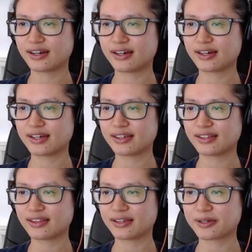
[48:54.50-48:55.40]
I
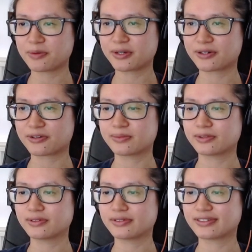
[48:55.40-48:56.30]
think I'm in
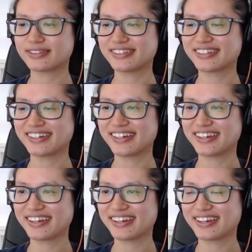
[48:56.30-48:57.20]
trouble.
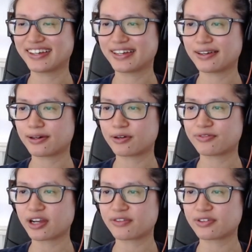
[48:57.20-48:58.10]
Of
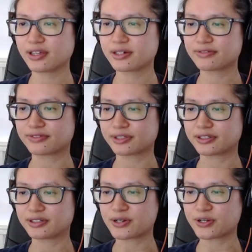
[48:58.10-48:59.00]
everything I've
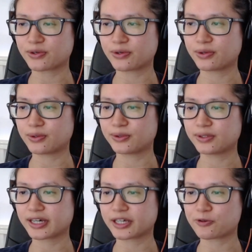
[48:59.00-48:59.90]
learned, all
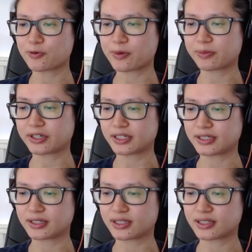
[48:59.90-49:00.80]
I can remember
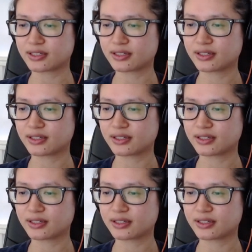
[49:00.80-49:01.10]
is...